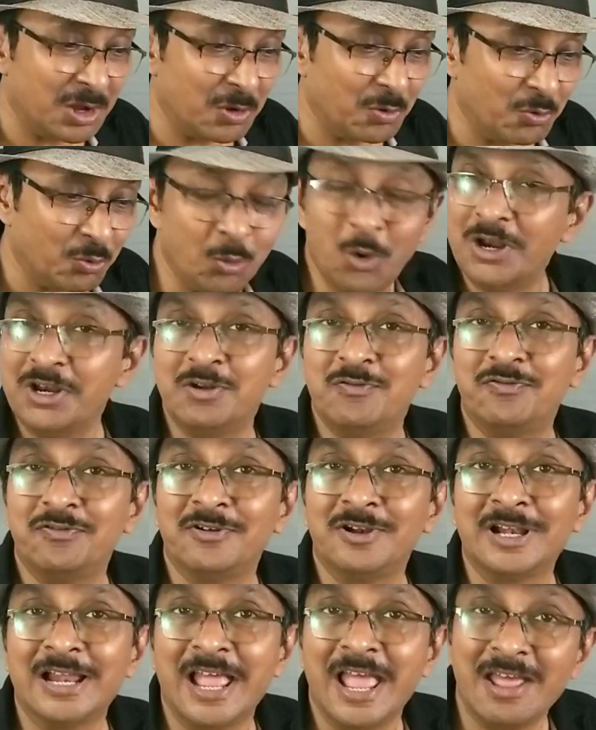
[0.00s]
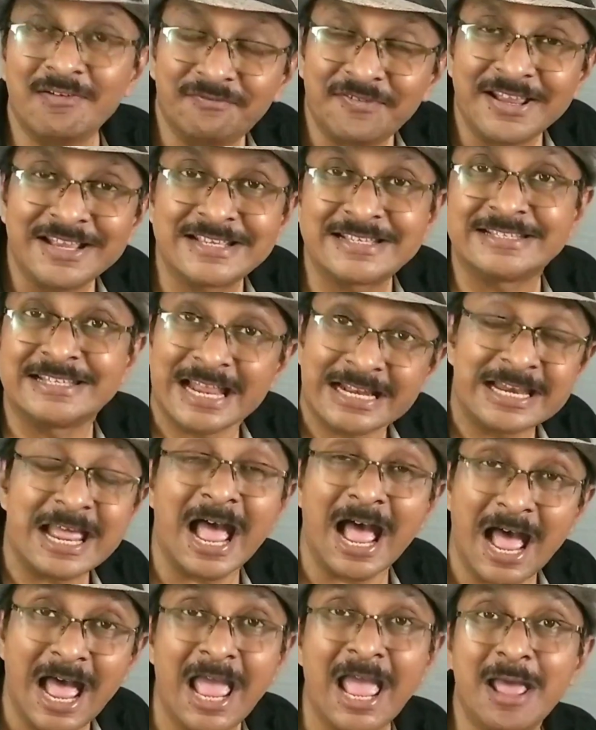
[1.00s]
wonderful effects
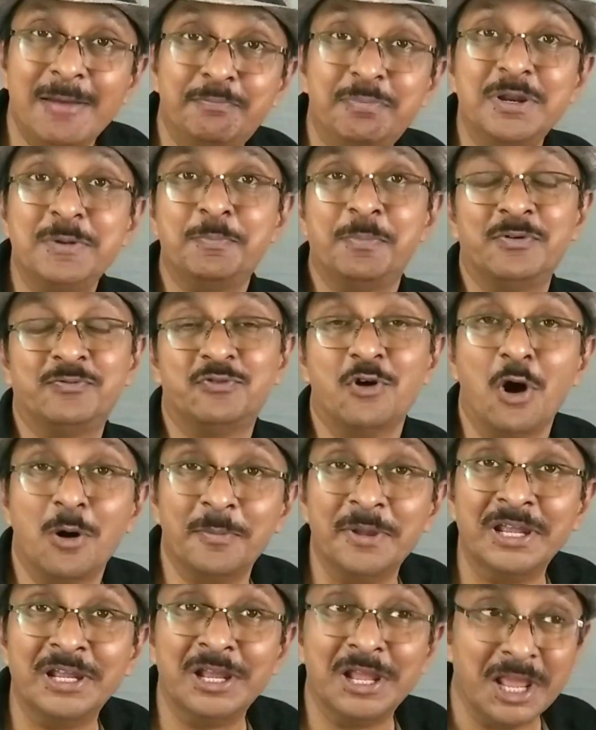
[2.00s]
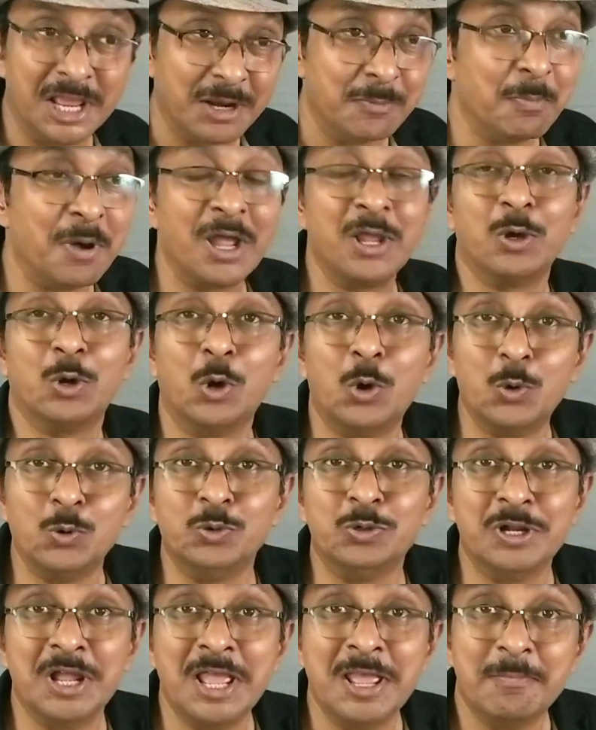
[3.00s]
that I have been performing in my
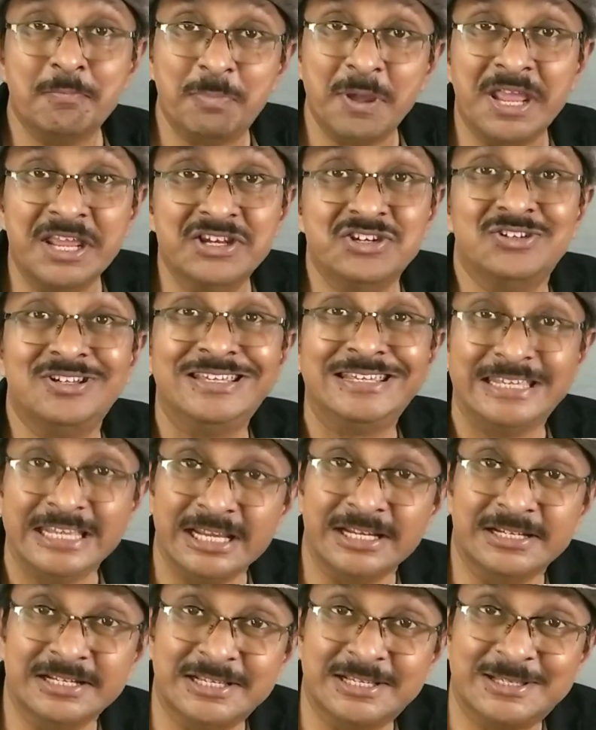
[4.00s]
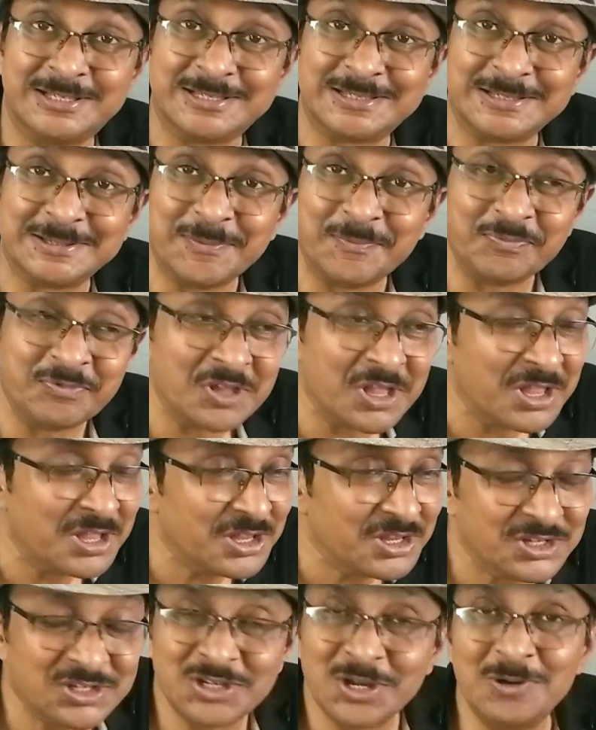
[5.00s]
own paid gigs.
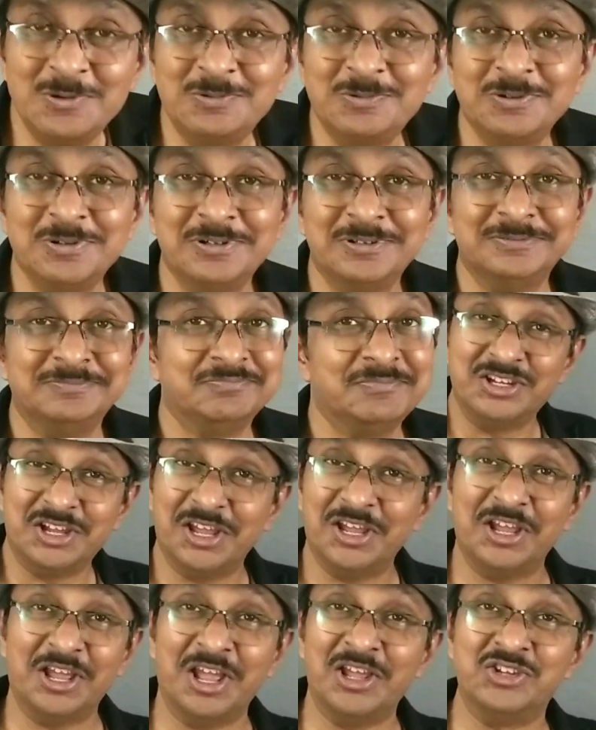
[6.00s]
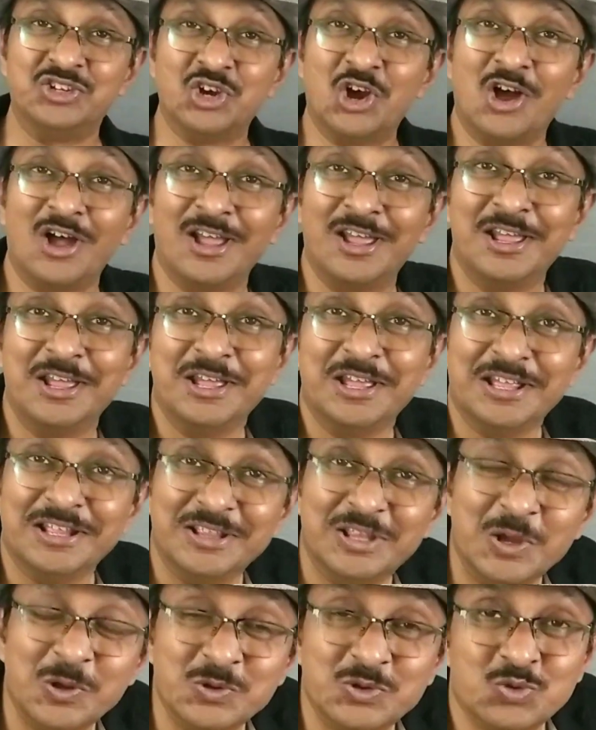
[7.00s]
So enjoy
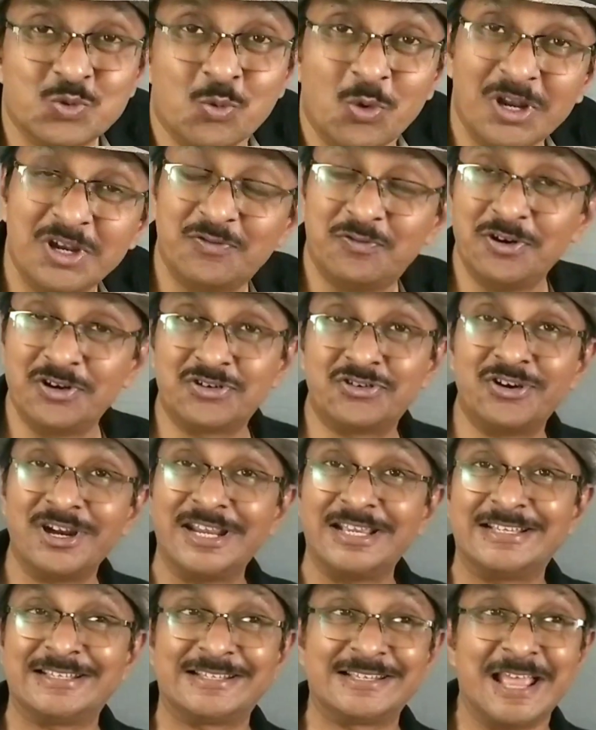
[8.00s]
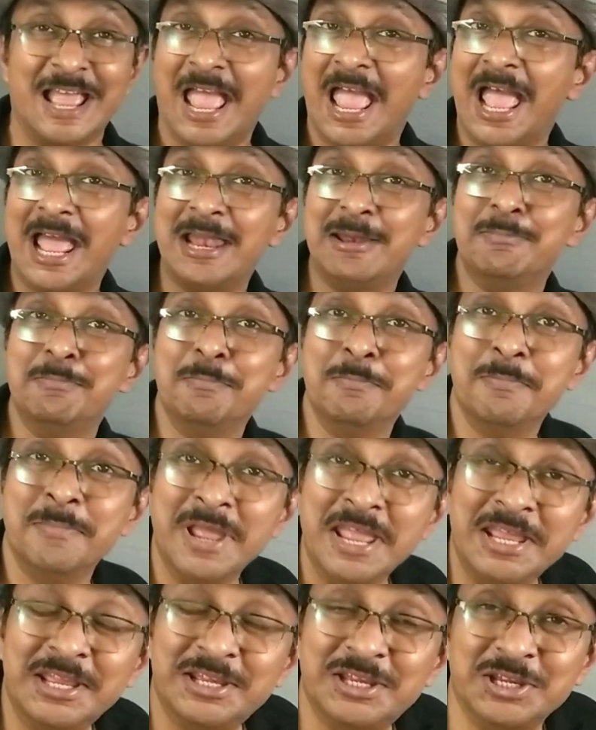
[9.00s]
those wonderful tricks and
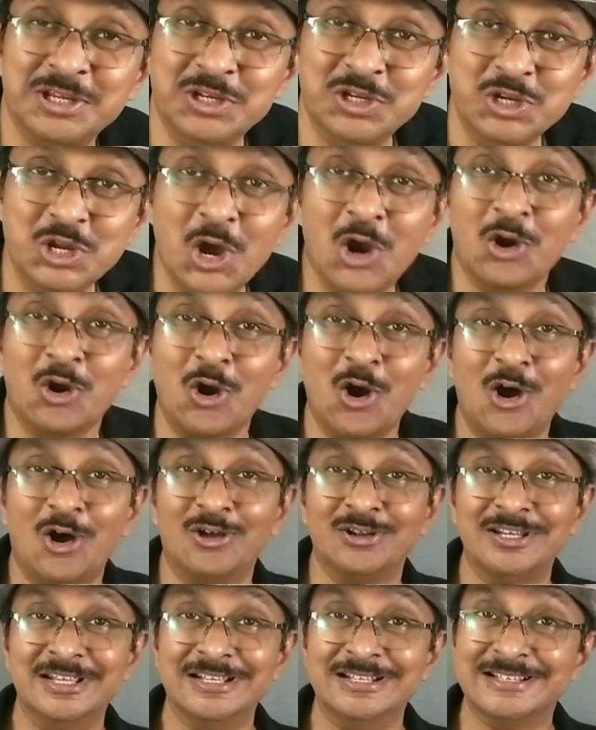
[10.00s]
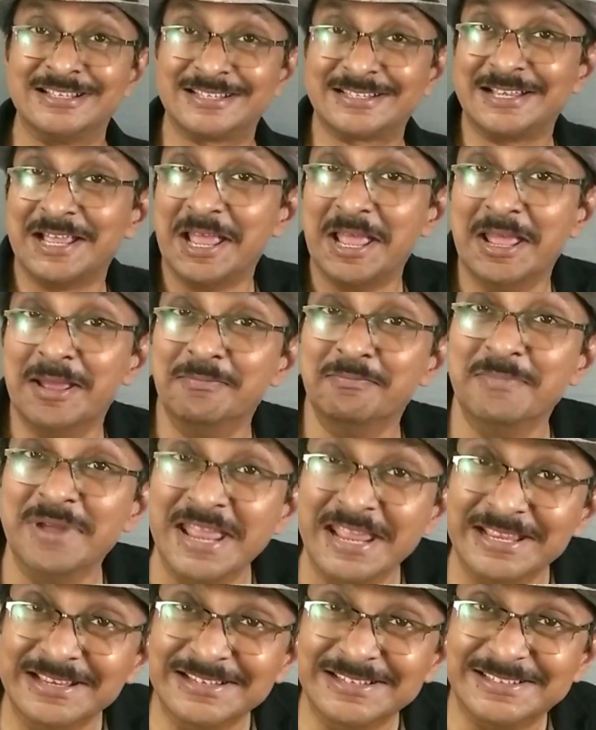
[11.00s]
make your audience
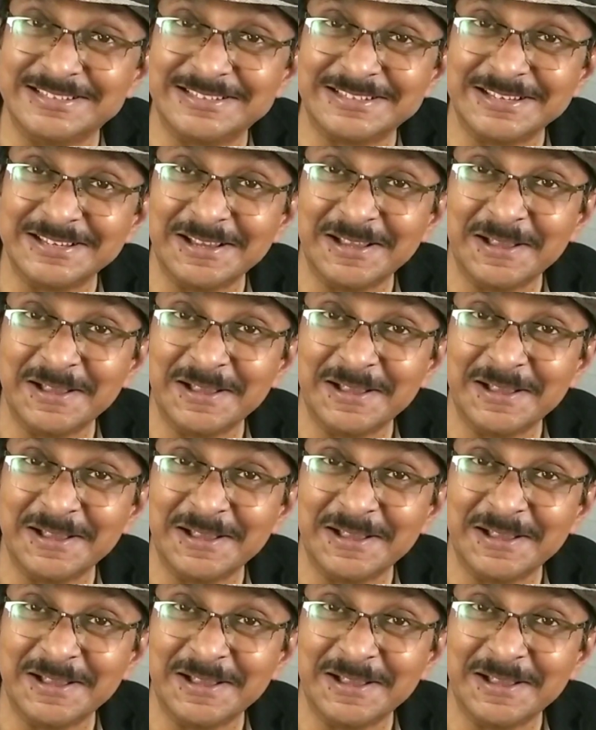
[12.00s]
amazed.